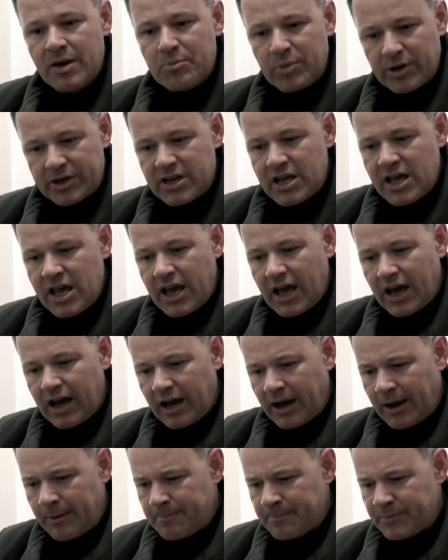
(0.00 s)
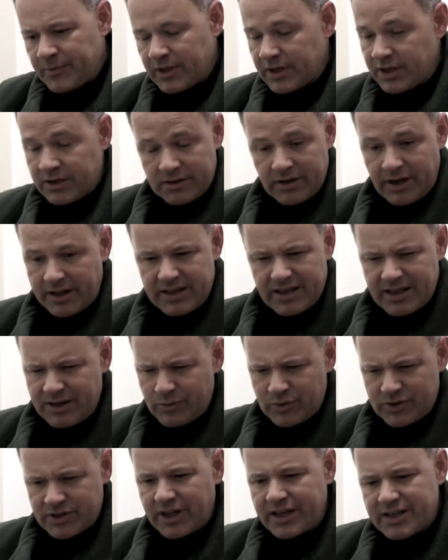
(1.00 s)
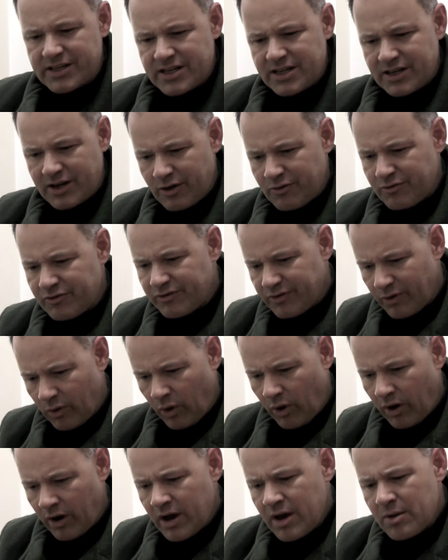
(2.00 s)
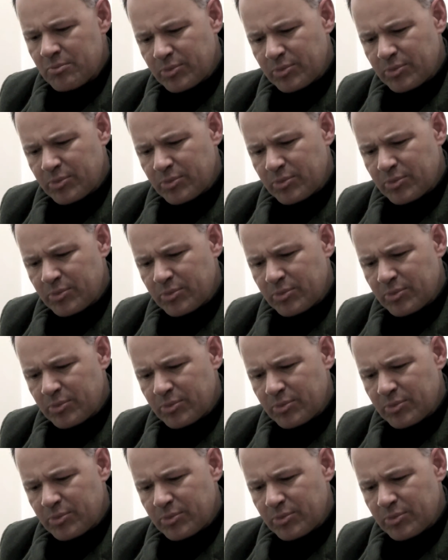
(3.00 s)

but in I think it was 1904.